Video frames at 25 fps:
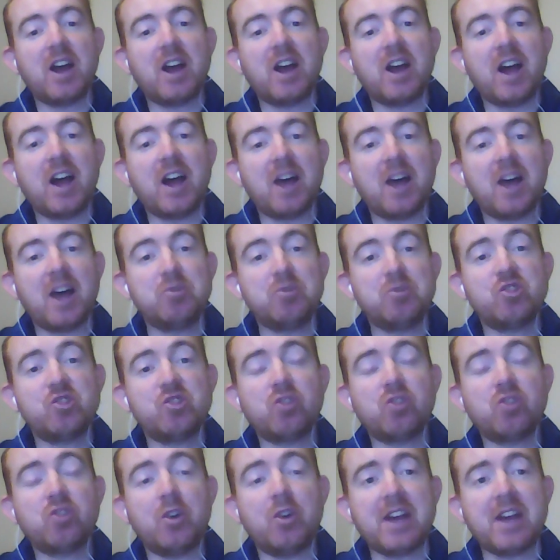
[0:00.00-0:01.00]
I was just going
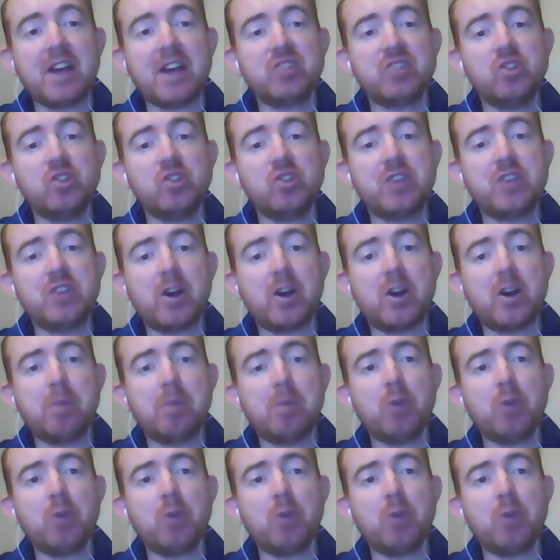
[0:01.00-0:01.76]
to ask you there about